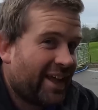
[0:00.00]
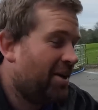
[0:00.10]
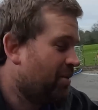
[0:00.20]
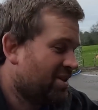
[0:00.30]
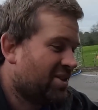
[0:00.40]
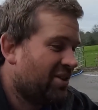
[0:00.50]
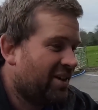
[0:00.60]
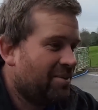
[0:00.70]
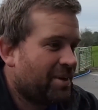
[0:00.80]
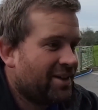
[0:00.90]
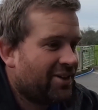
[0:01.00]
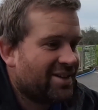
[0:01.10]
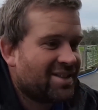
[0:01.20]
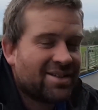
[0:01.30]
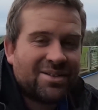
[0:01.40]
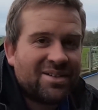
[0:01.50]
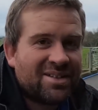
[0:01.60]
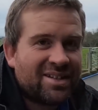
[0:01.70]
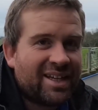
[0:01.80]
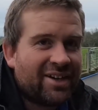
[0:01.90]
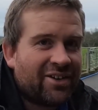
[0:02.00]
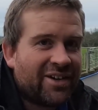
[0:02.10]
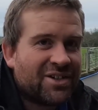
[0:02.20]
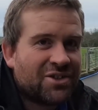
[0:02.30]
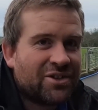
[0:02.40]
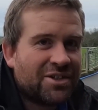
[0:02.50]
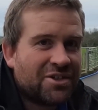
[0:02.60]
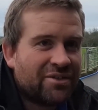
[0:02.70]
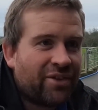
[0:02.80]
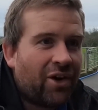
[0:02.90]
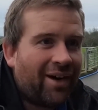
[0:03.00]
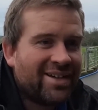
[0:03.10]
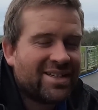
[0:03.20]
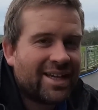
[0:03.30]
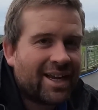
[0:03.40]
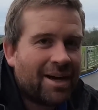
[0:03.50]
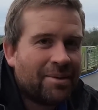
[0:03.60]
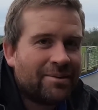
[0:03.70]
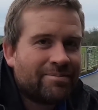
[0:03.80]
that it would certainly be nice to get a nice stretch of highs that come in. It